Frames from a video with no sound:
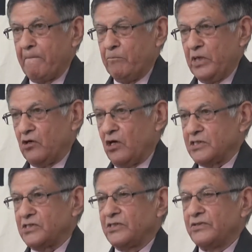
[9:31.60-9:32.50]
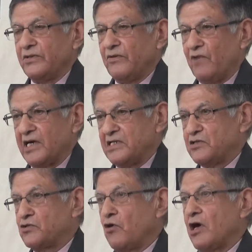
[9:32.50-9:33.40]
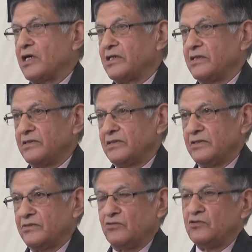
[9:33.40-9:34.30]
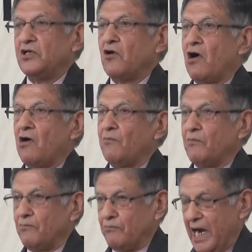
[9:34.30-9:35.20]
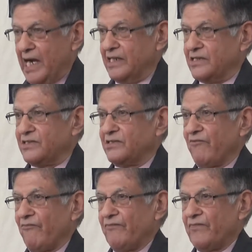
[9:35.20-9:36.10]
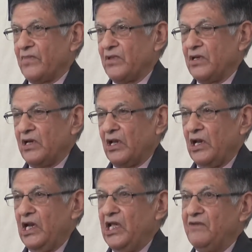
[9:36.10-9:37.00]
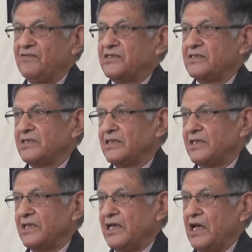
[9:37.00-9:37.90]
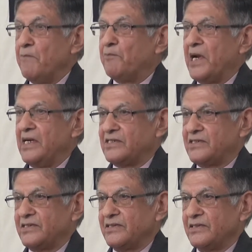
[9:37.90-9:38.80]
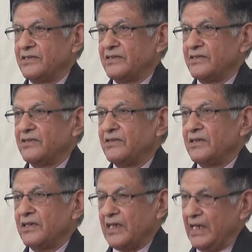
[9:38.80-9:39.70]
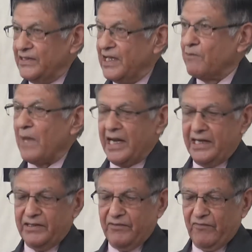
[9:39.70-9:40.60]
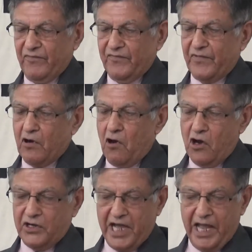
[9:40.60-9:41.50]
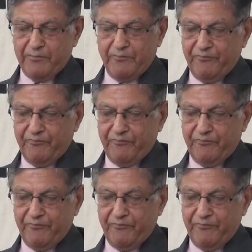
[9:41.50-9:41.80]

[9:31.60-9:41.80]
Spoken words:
because what is taught to the raw minds leaves imprints in their mind for a long time.